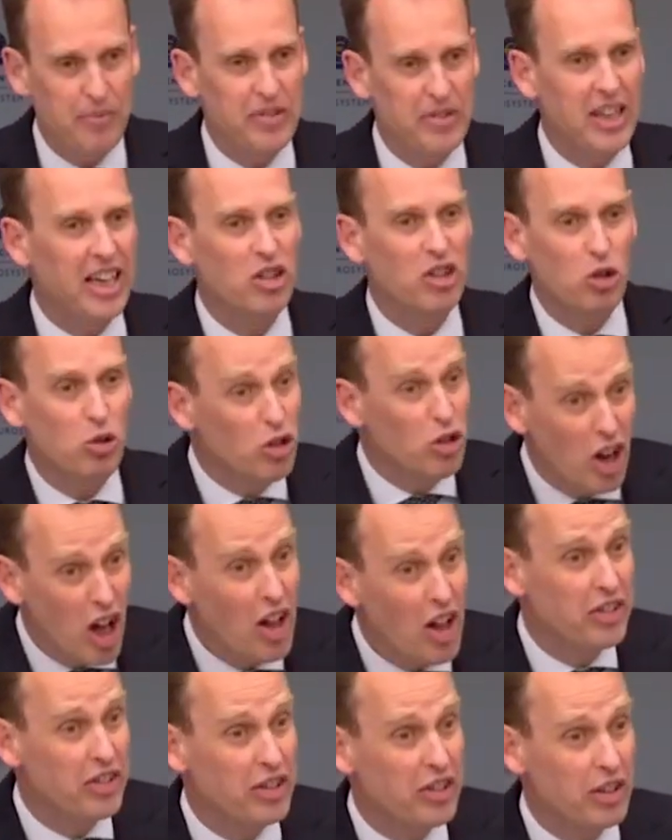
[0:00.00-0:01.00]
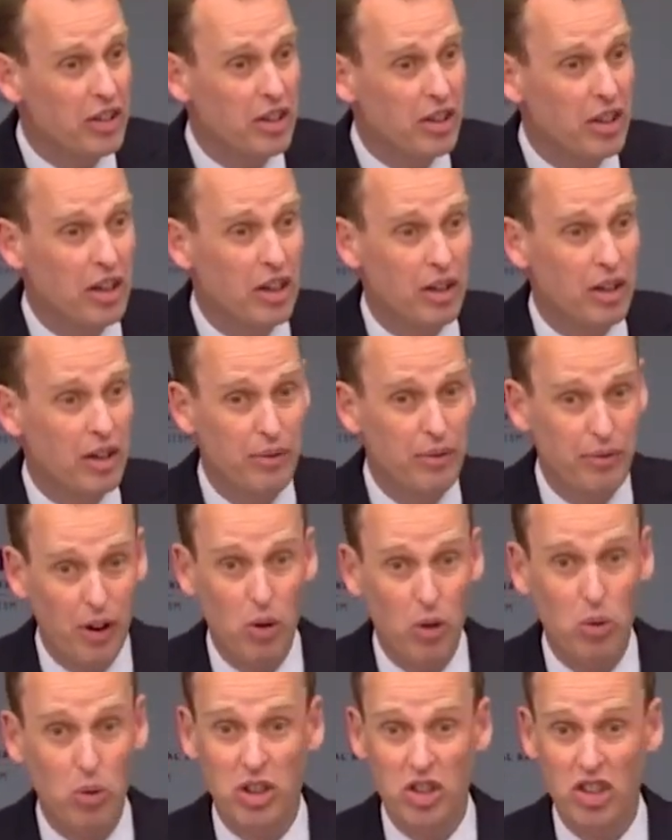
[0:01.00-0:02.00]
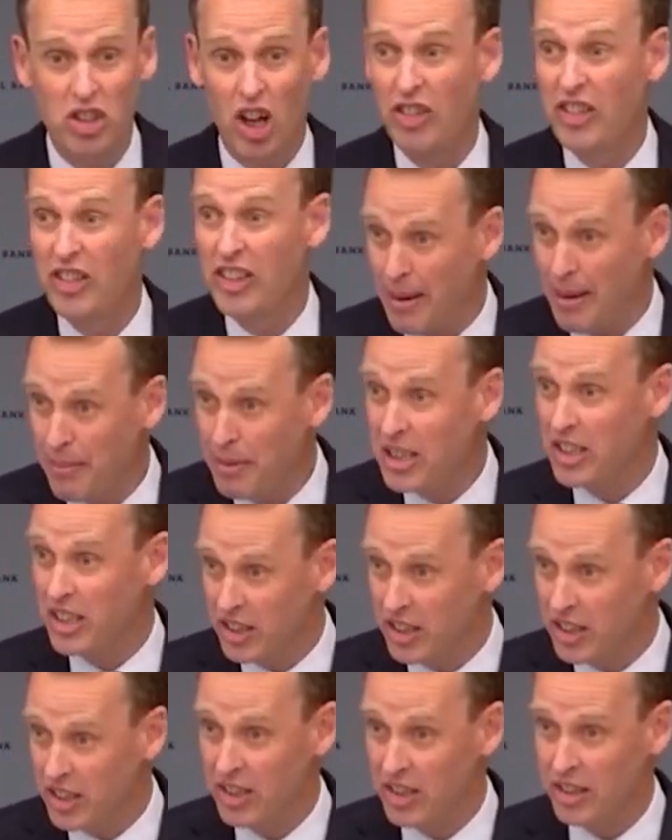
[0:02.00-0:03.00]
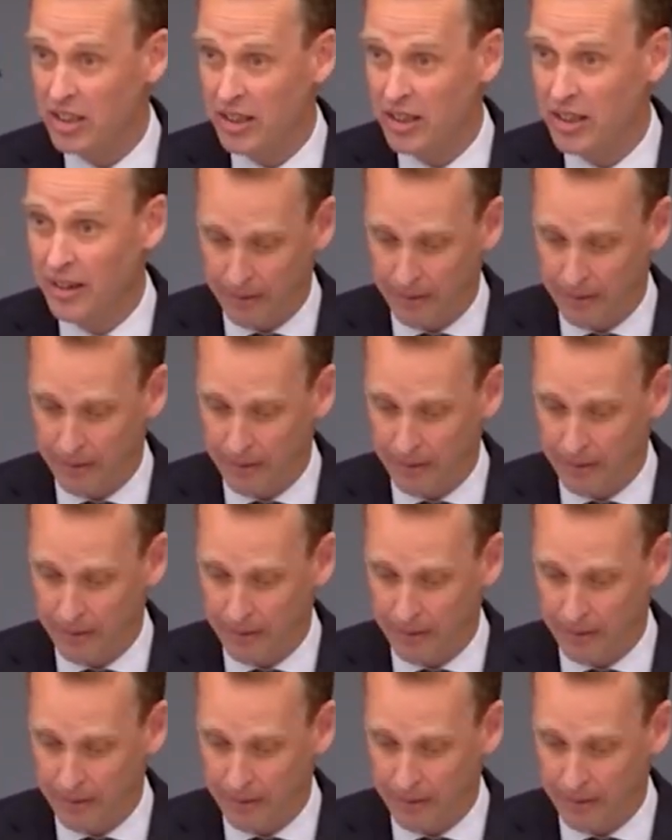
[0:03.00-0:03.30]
they do not focus on damages.